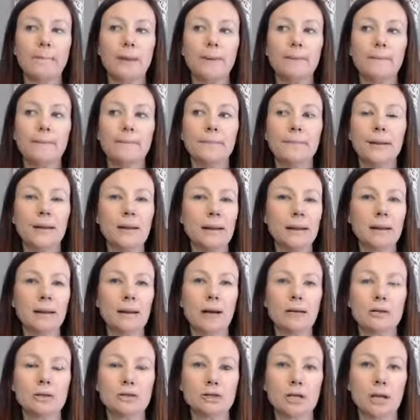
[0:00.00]
but in a
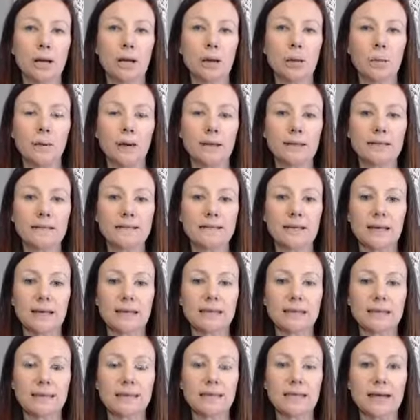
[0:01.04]
nutshell, what it
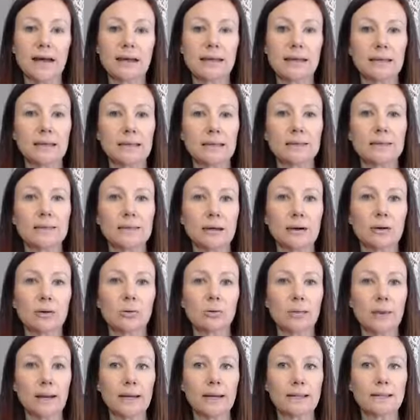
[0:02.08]
says is that kids that
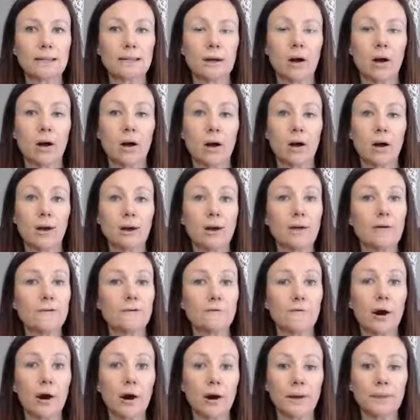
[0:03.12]
are raised on a
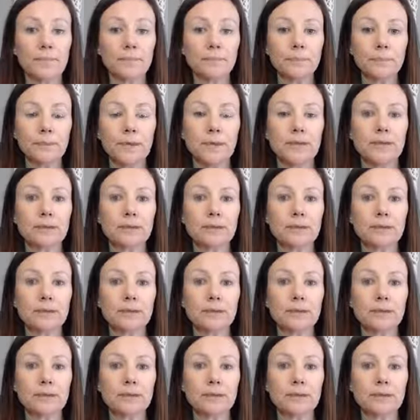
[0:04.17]
farm,